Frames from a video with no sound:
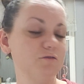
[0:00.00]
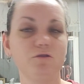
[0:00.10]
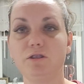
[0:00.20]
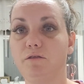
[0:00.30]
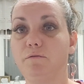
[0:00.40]

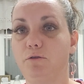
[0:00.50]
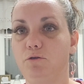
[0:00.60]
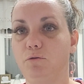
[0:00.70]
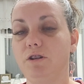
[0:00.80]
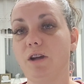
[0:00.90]
just for
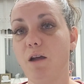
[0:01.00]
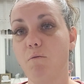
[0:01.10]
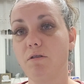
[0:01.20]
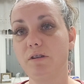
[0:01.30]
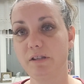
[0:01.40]
storage, I
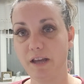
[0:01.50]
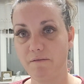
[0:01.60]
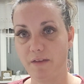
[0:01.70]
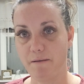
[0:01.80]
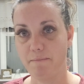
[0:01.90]
want to
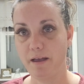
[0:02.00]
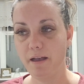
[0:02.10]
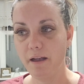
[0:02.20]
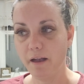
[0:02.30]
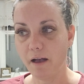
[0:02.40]
save them
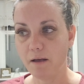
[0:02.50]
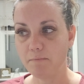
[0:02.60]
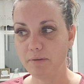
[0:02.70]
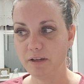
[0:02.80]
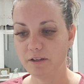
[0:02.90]

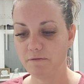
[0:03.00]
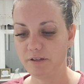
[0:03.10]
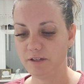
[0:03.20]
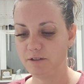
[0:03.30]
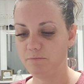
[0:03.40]
because I've
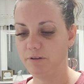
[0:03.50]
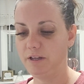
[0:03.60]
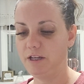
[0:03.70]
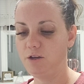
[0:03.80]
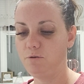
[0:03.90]
seen some
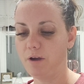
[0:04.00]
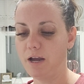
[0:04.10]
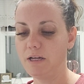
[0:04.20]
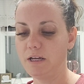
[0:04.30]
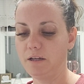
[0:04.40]
really cute
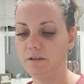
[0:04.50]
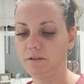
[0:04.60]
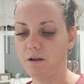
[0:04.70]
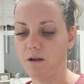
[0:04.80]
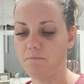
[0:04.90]

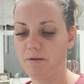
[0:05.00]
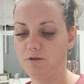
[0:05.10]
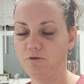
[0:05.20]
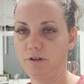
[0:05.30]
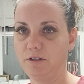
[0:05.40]
ideas on
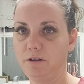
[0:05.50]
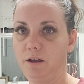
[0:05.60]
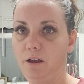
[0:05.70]
Pinterest